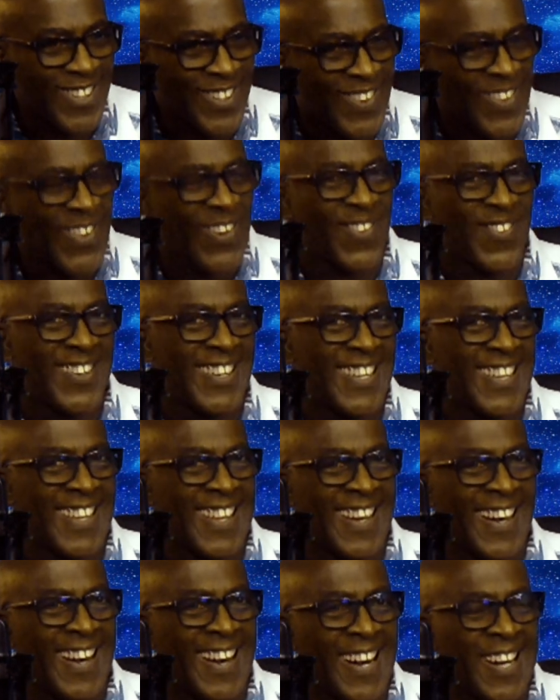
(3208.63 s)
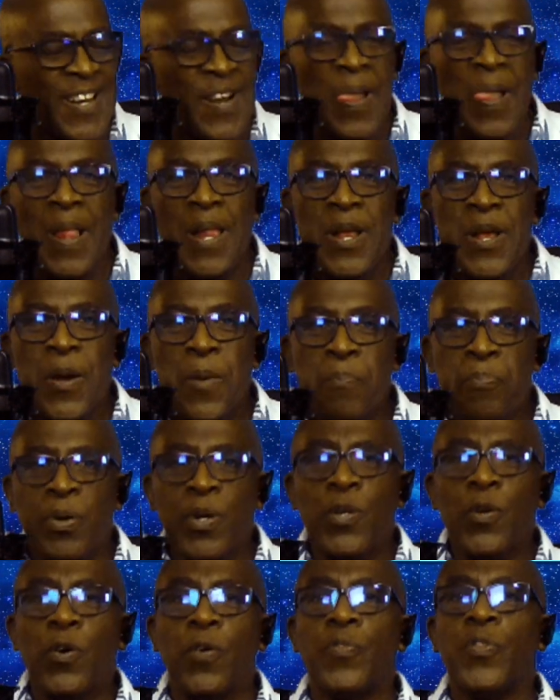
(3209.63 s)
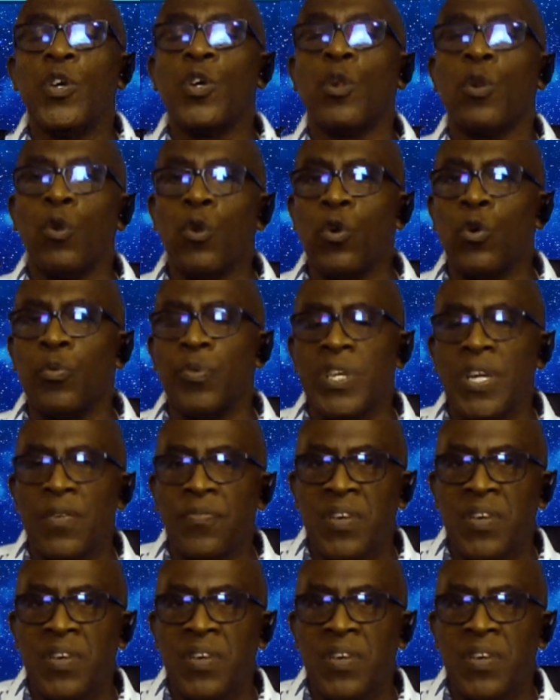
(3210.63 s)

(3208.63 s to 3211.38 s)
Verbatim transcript: glory to God, put on the glory